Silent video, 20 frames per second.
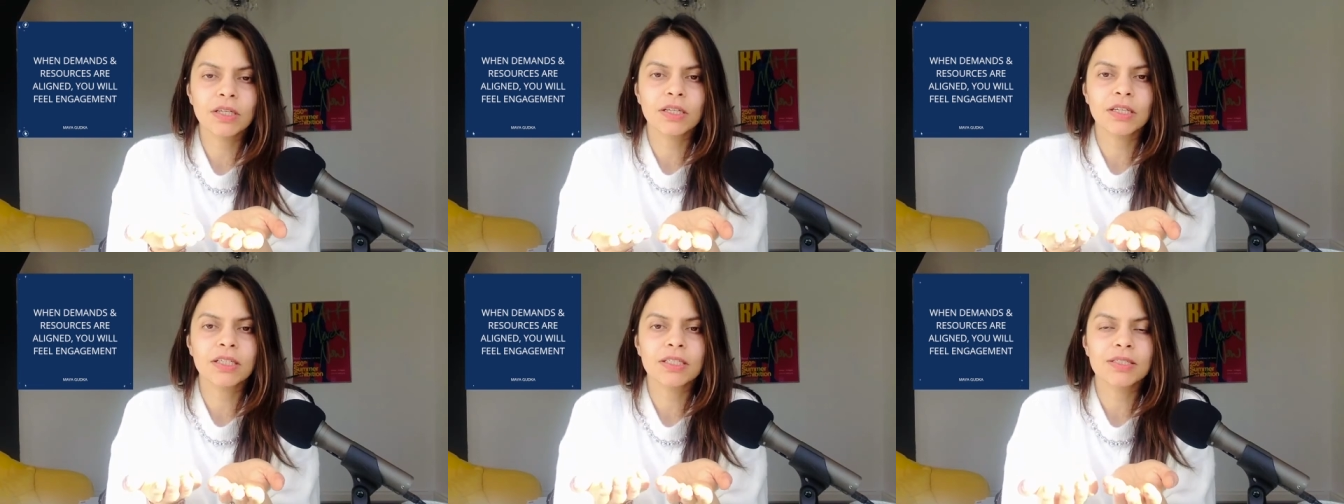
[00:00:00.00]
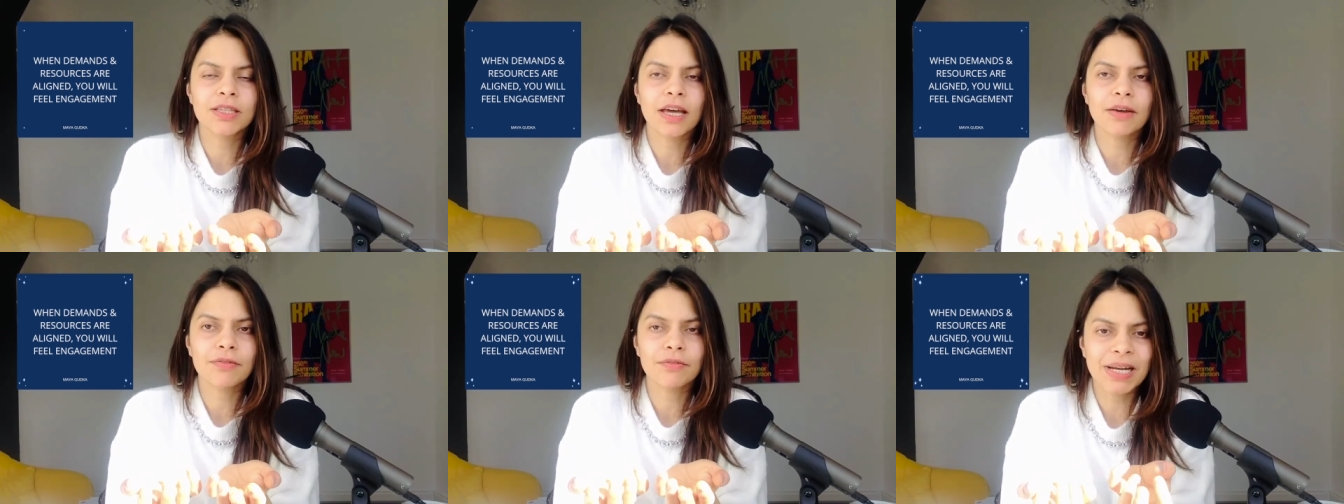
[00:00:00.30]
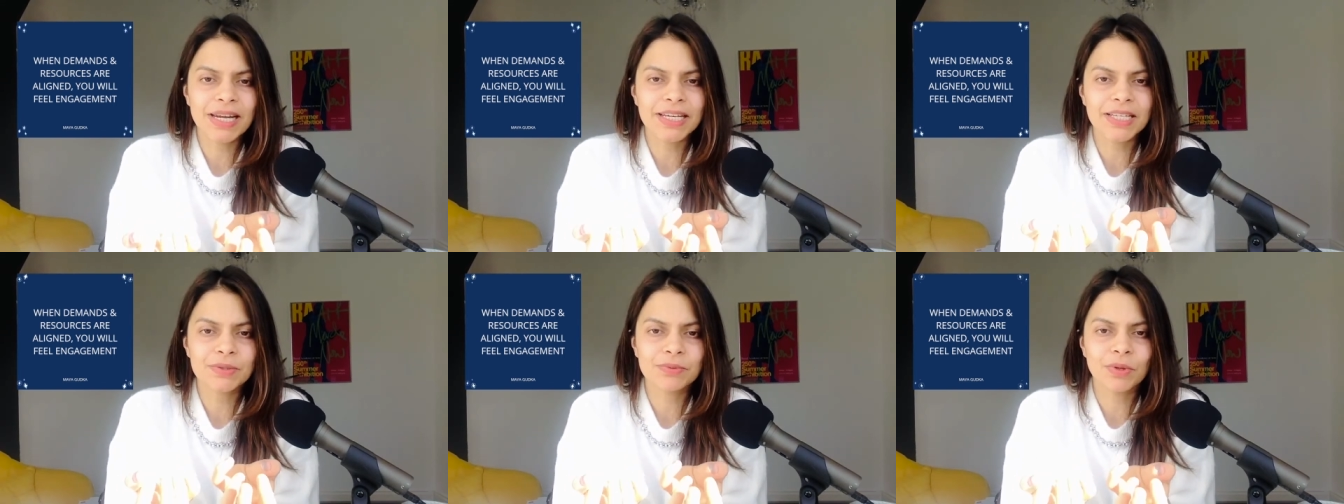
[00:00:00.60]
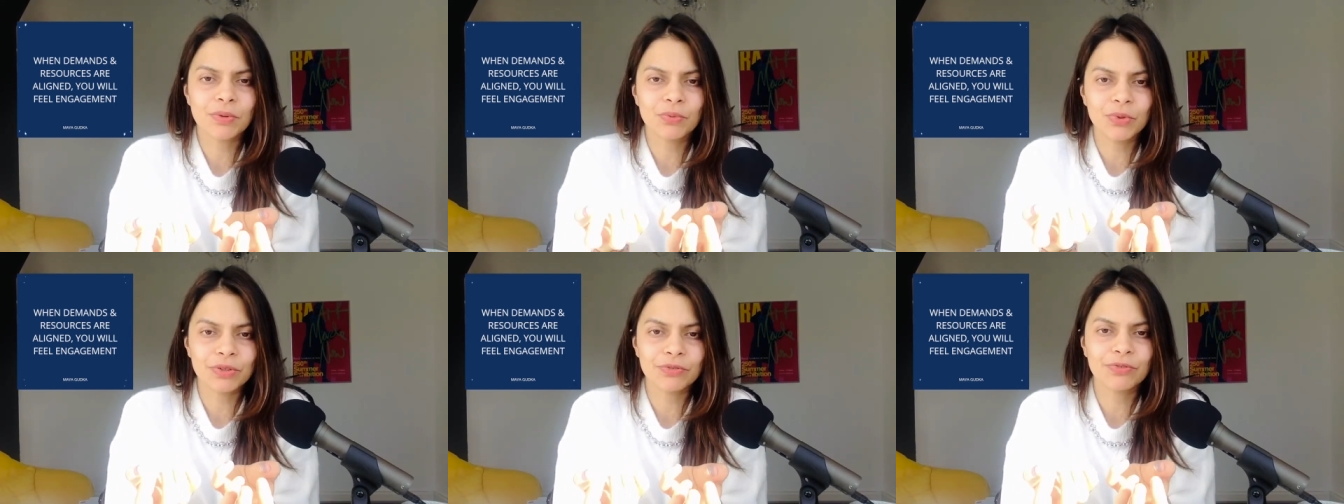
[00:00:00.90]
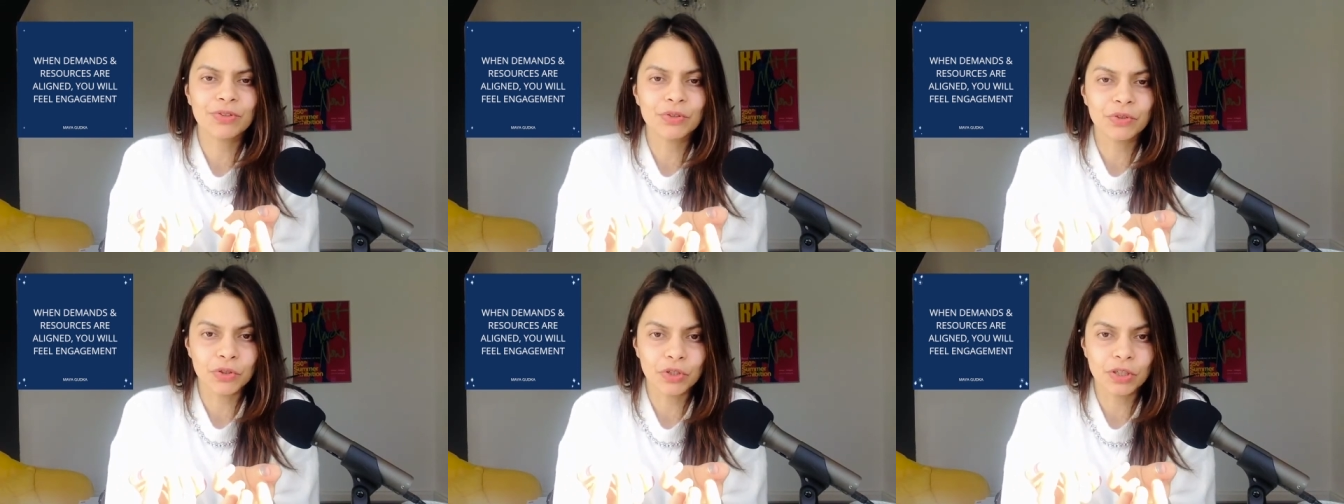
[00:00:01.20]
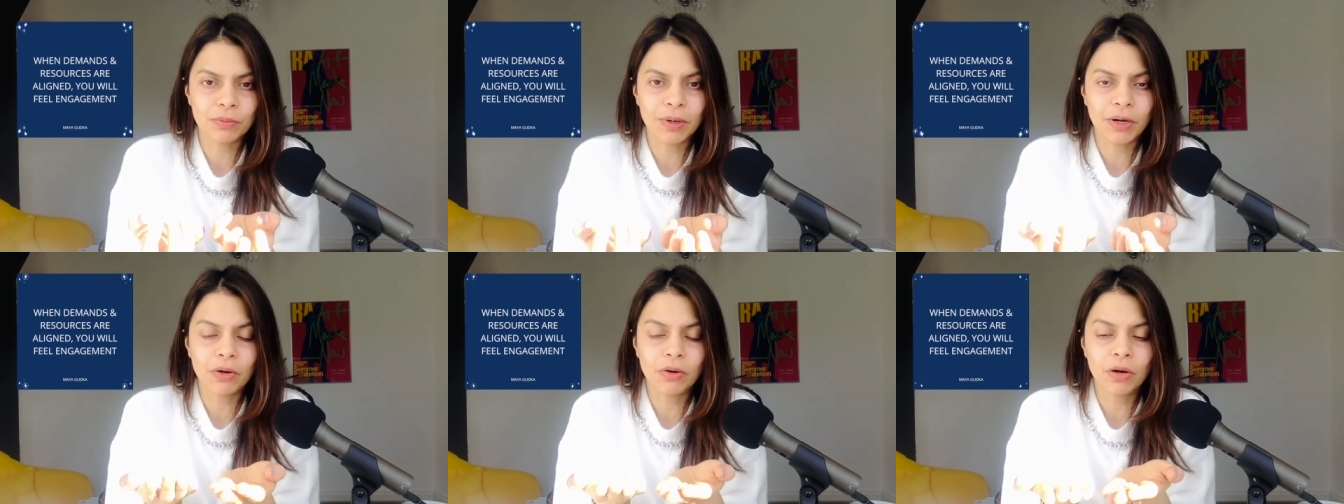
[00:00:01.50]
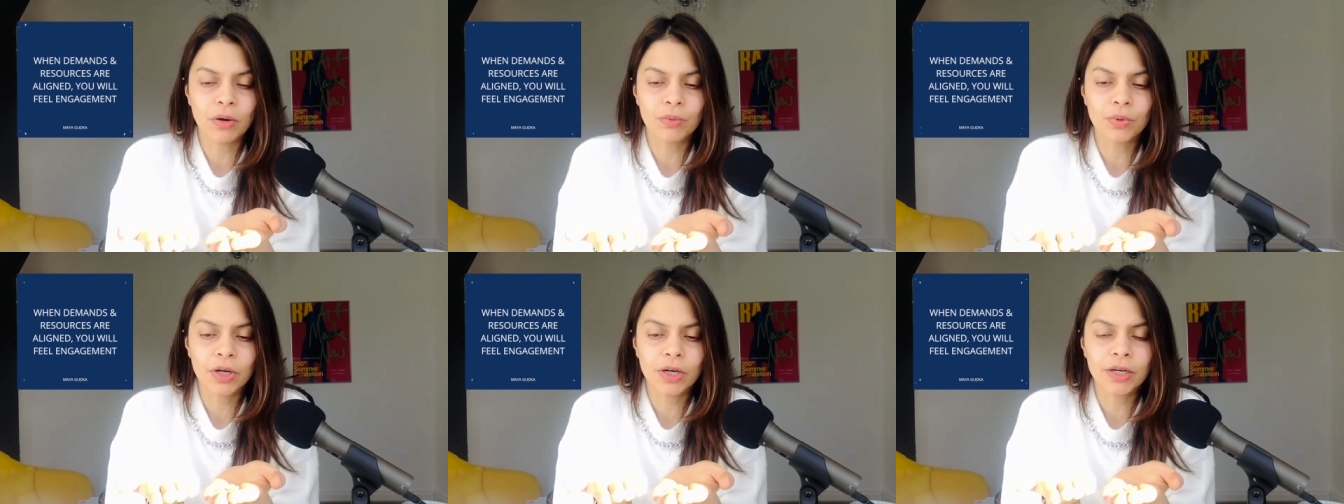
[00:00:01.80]
and it's that place where we feel good about
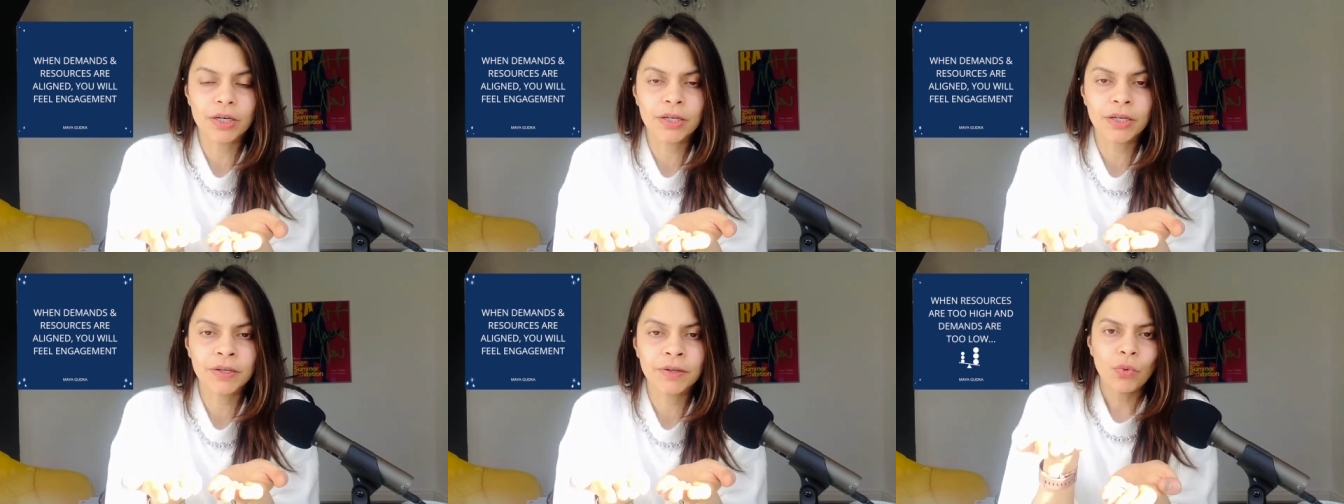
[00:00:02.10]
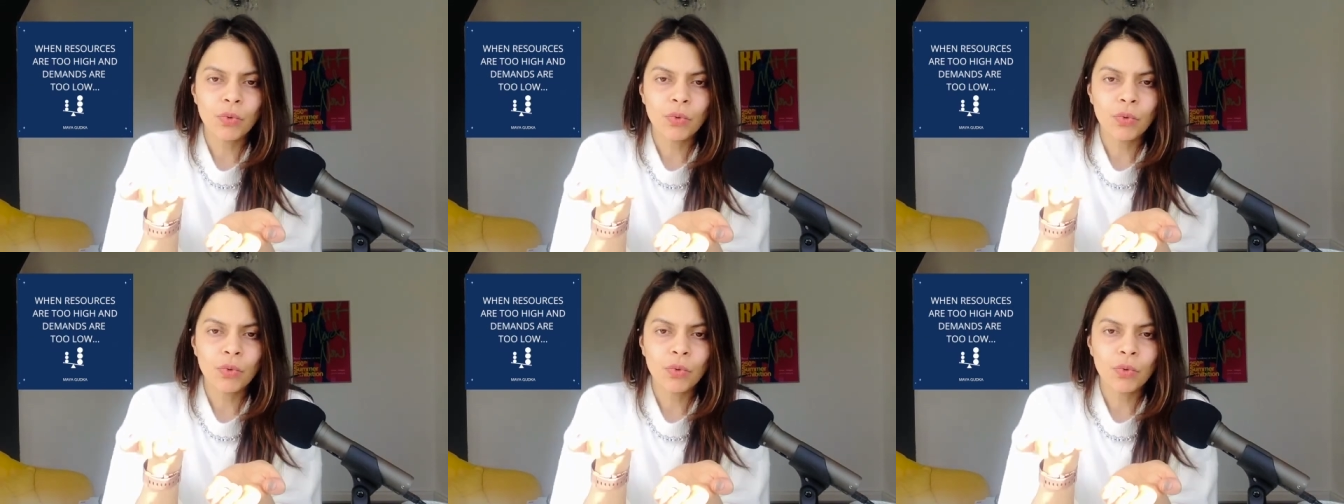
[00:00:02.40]
our work.